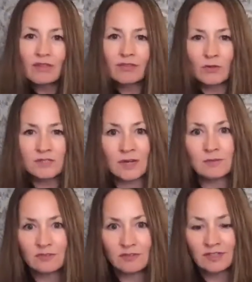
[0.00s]
those
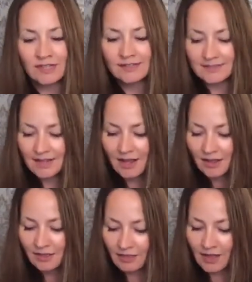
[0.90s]
types of feelings,
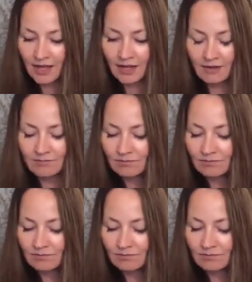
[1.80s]
like